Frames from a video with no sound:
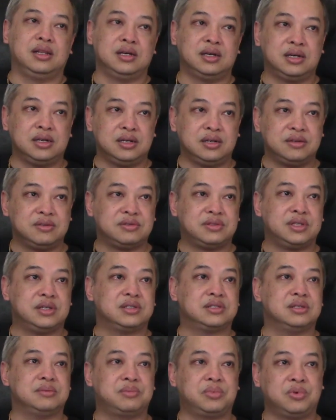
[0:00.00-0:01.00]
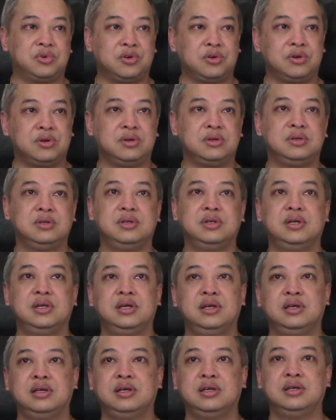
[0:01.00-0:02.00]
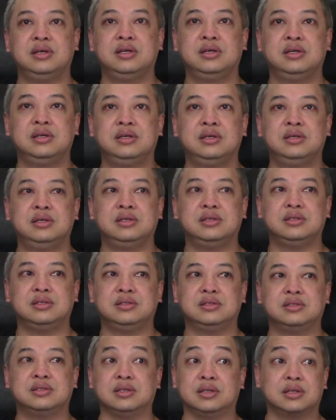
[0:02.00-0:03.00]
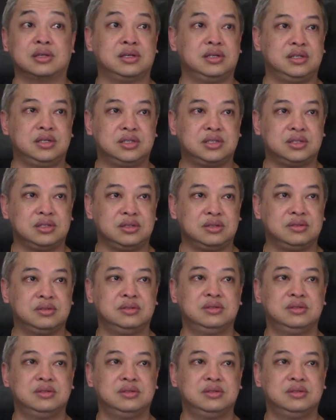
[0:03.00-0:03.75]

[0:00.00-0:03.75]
love, their support, it's unconditional.